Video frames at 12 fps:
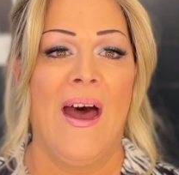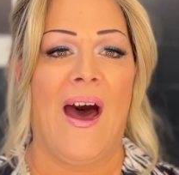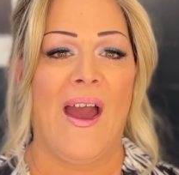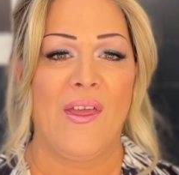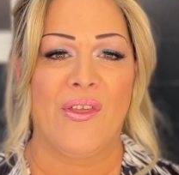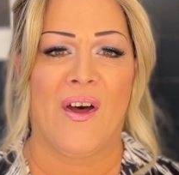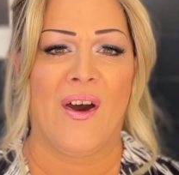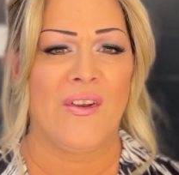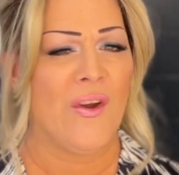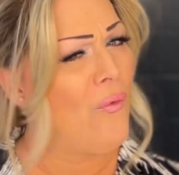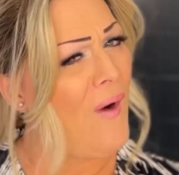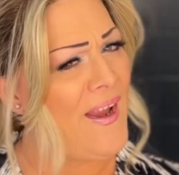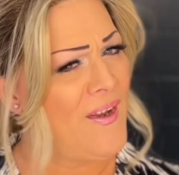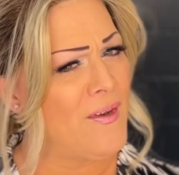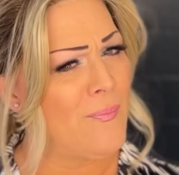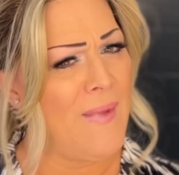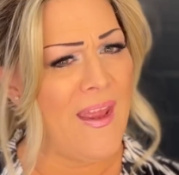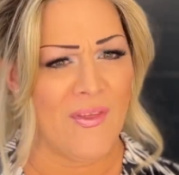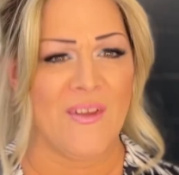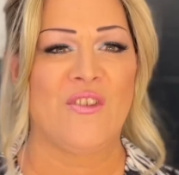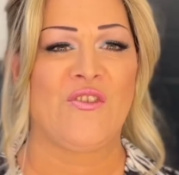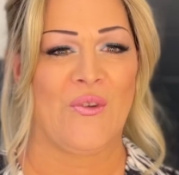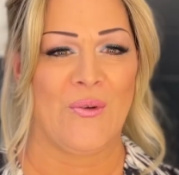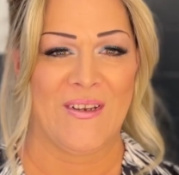I thought, why not make this
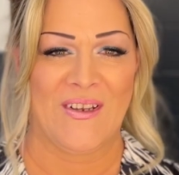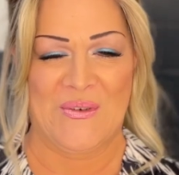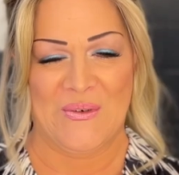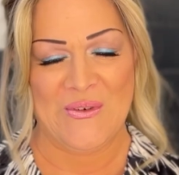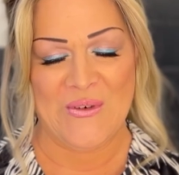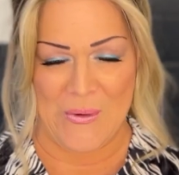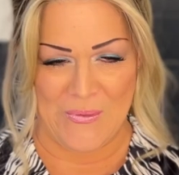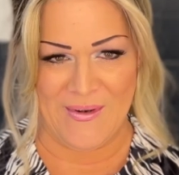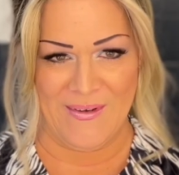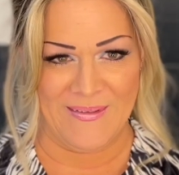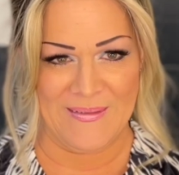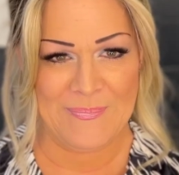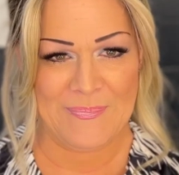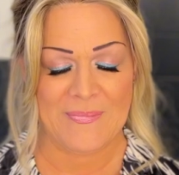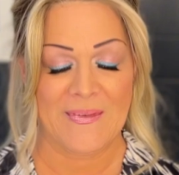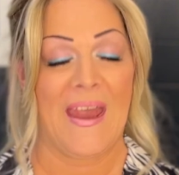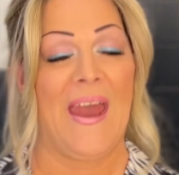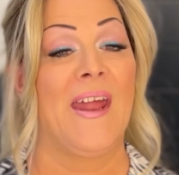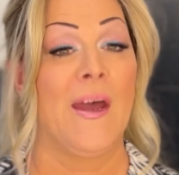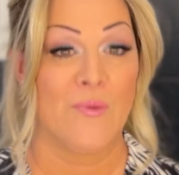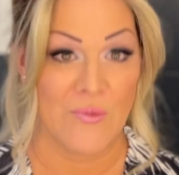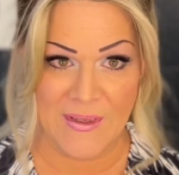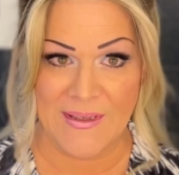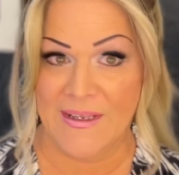short tutorial? And I'm
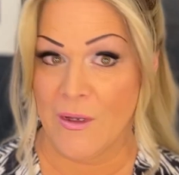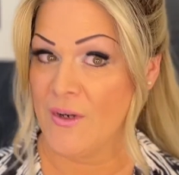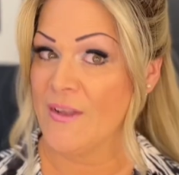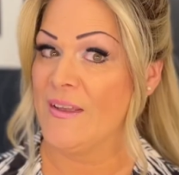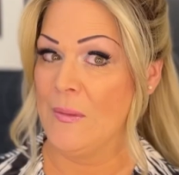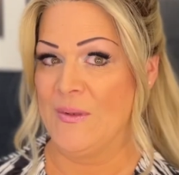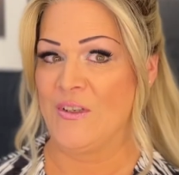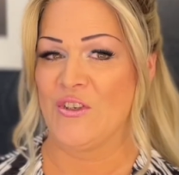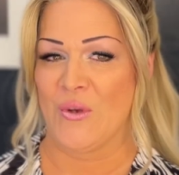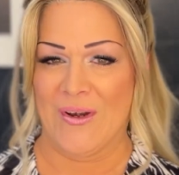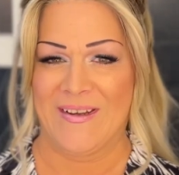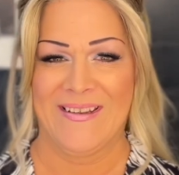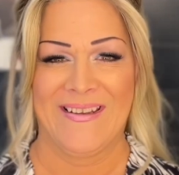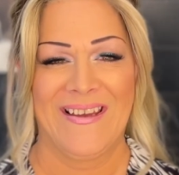really gonna keep it short.